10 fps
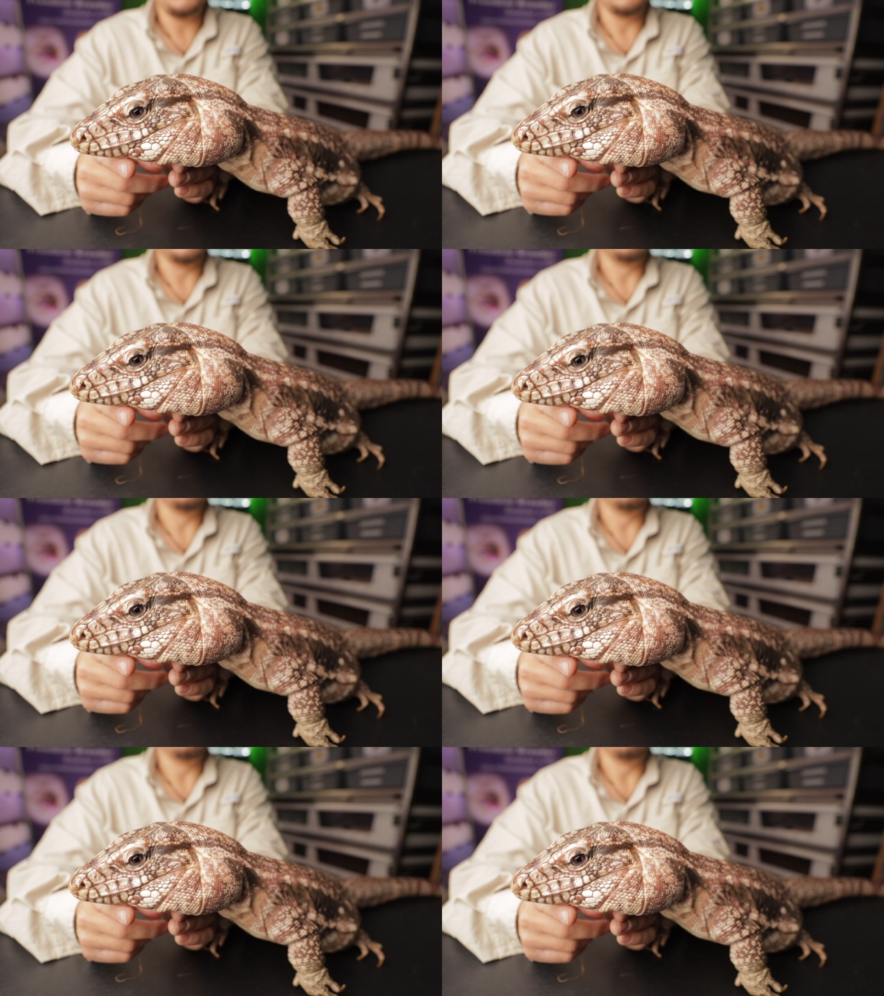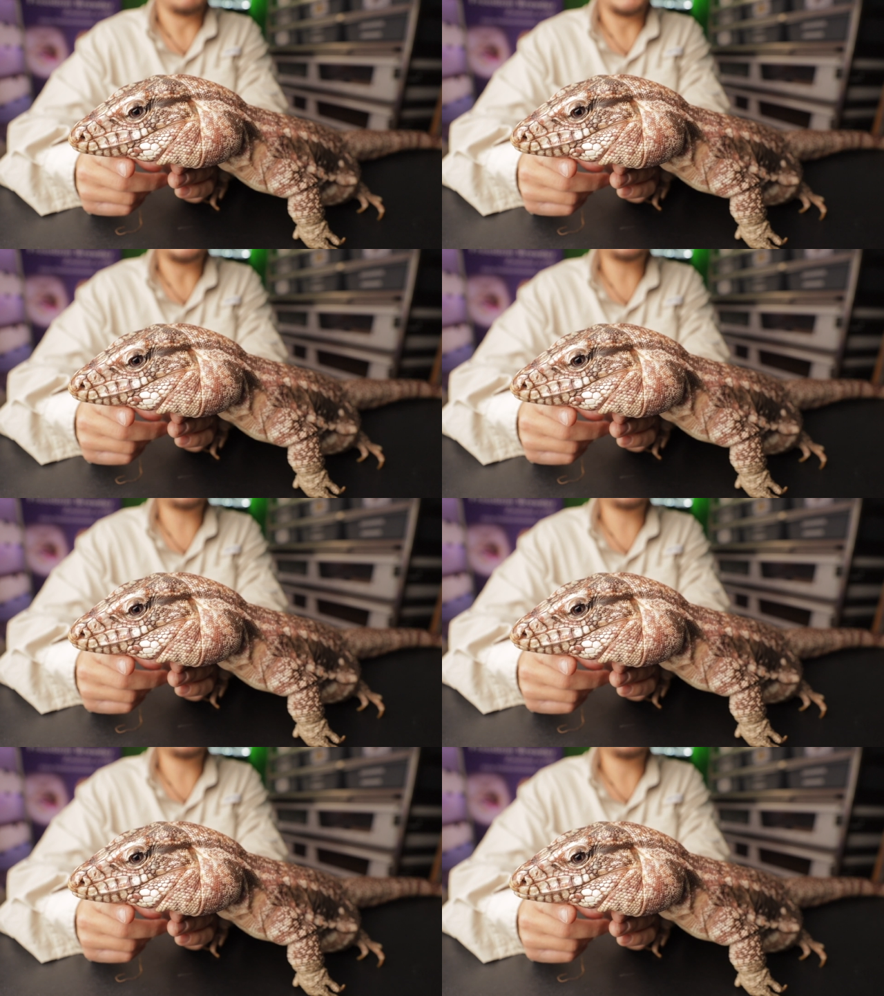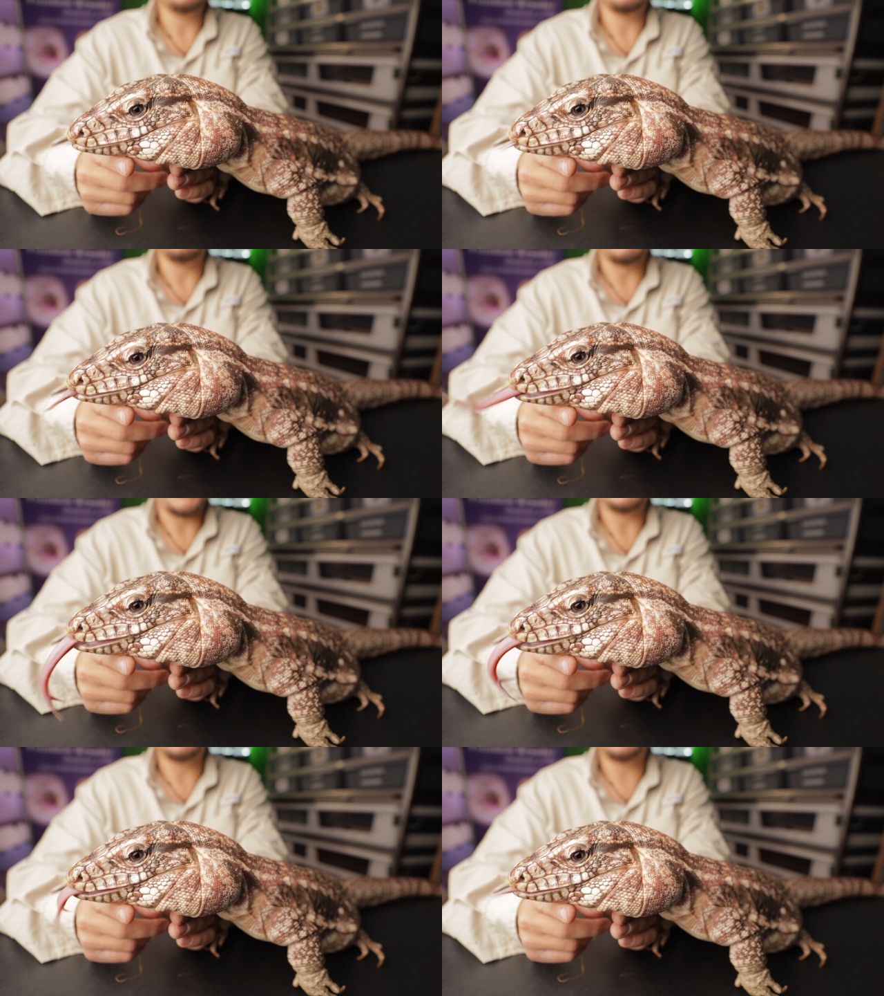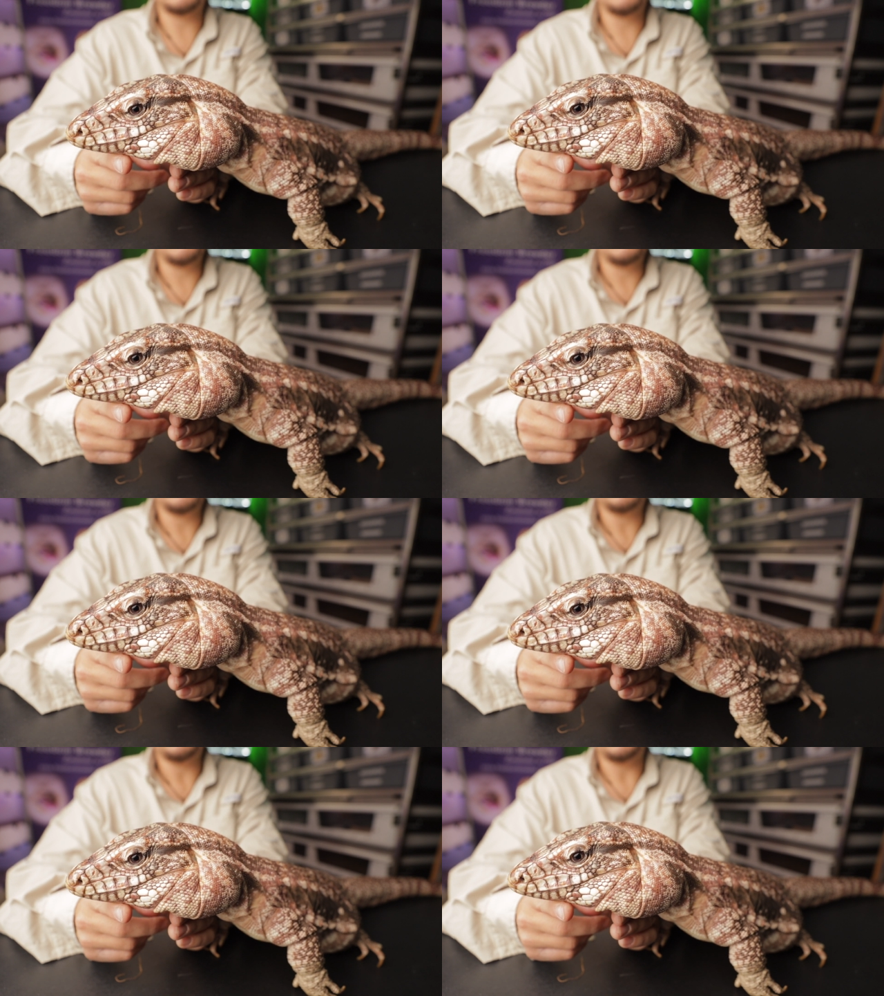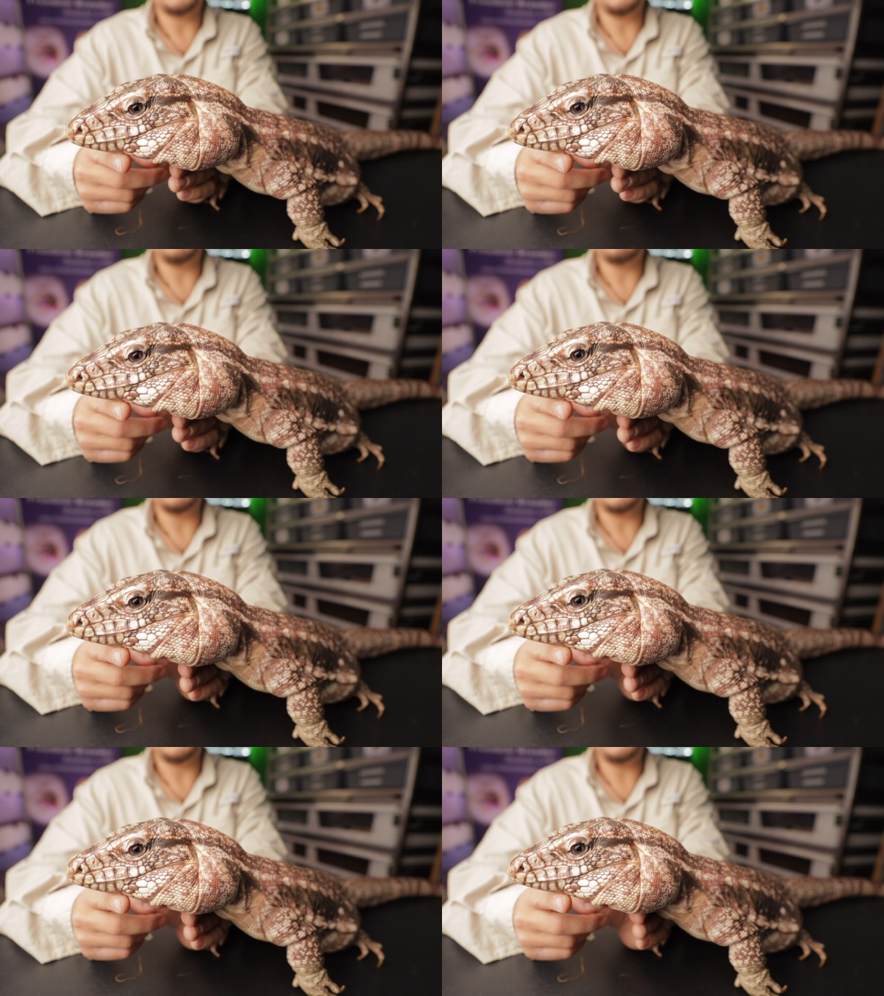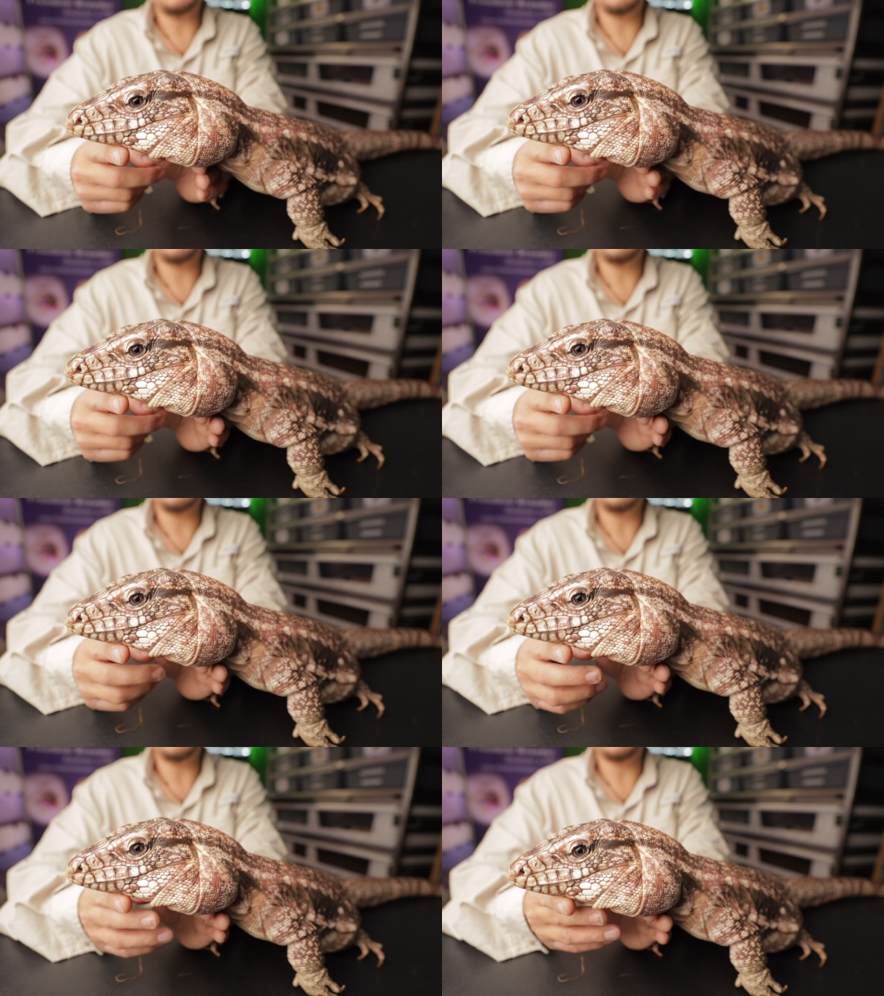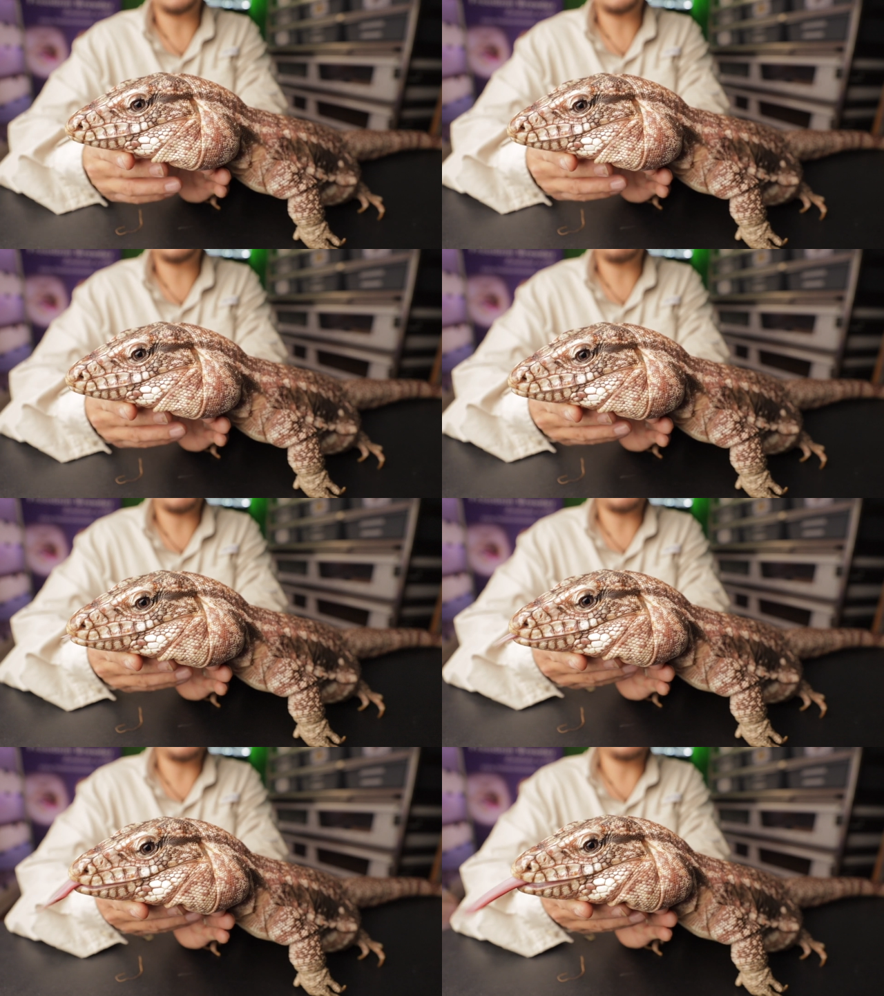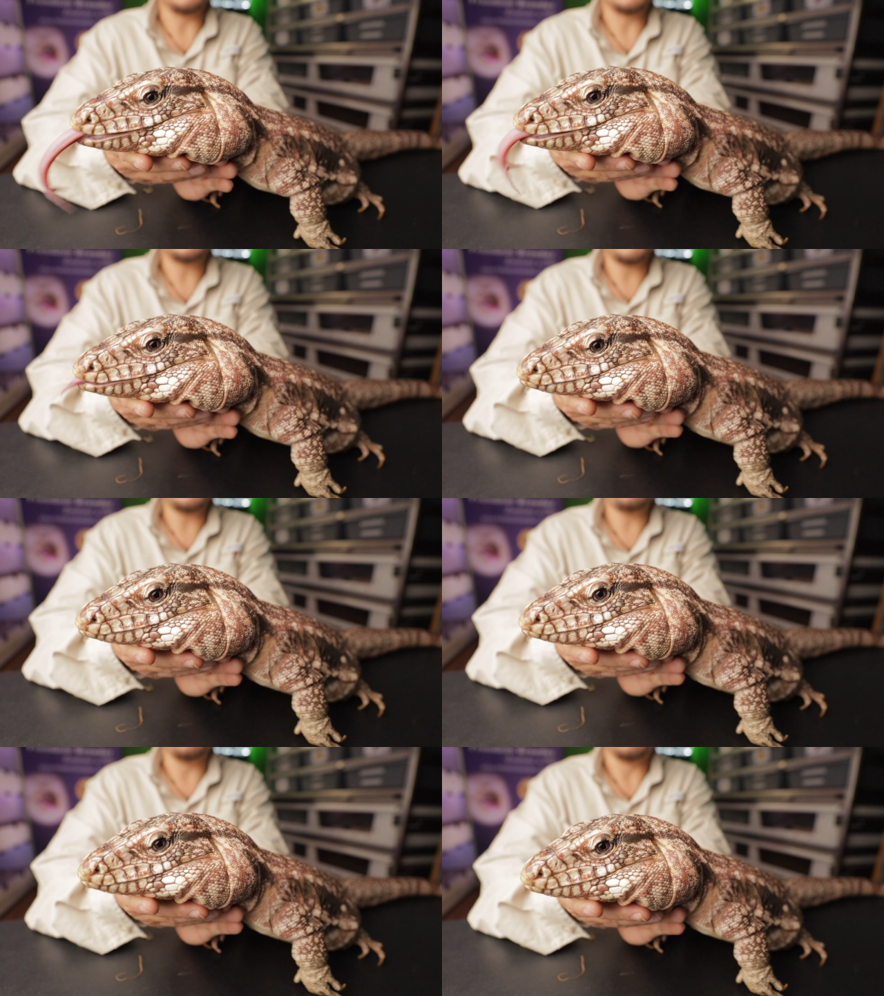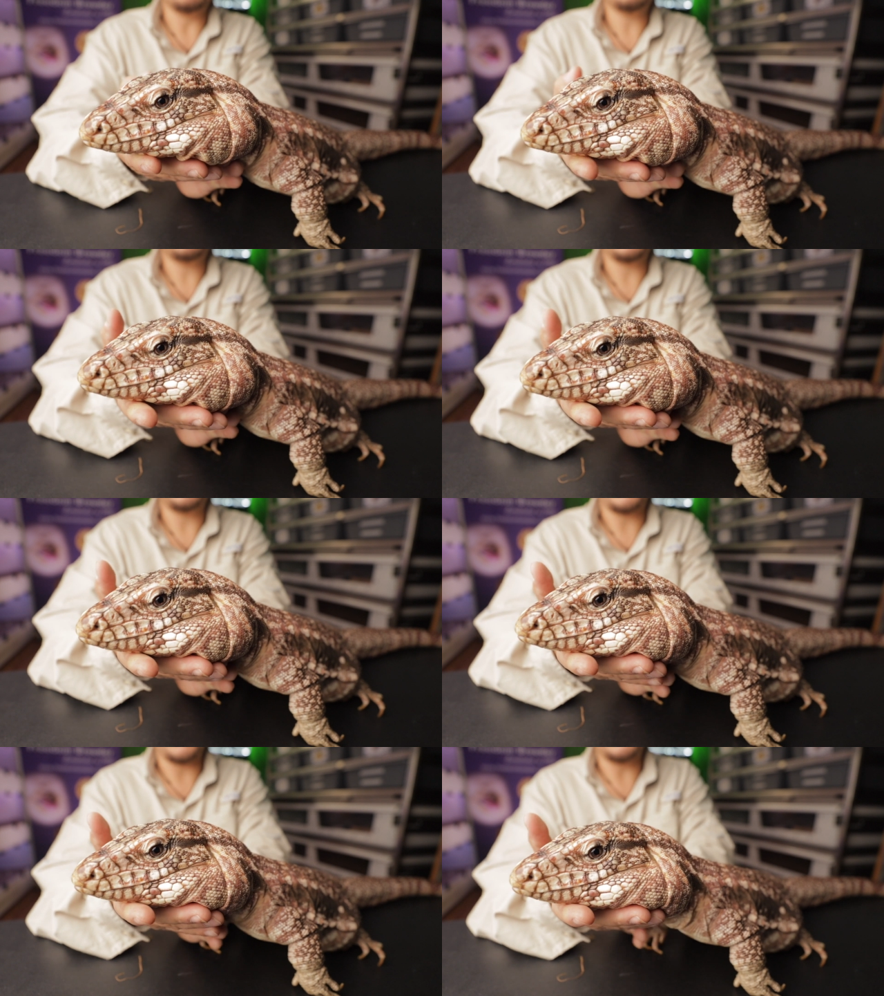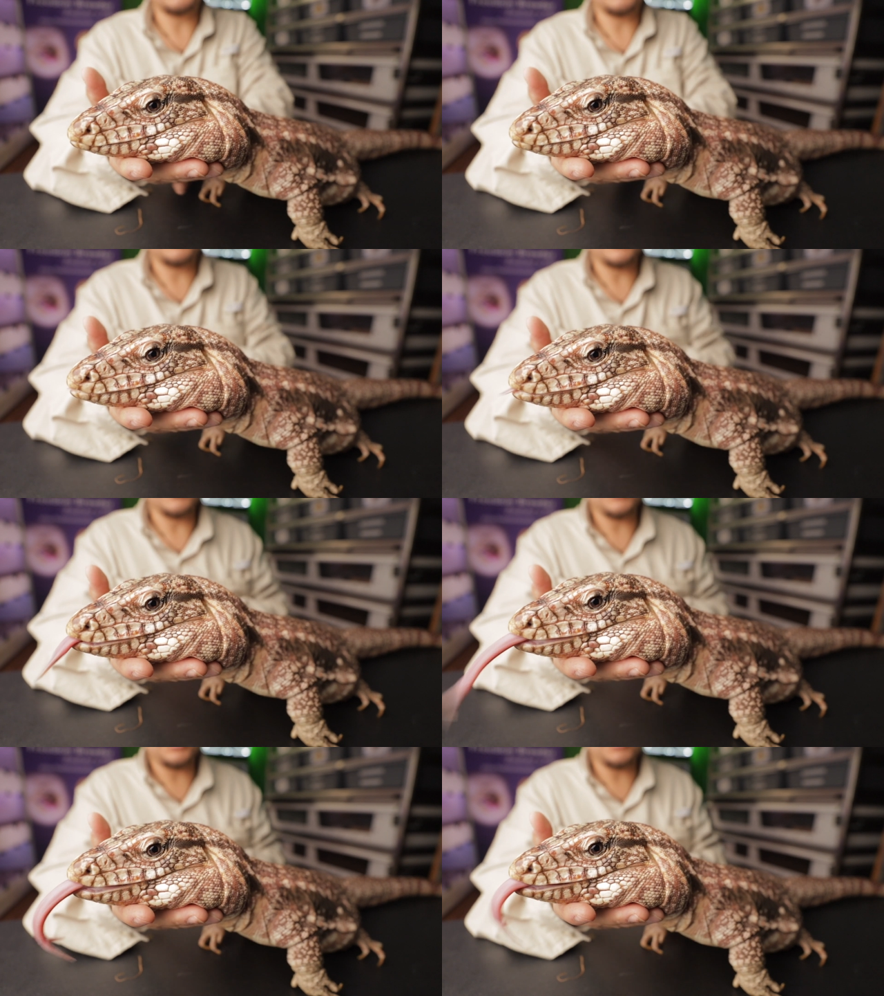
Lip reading: No face is visible, so there are no lips to read.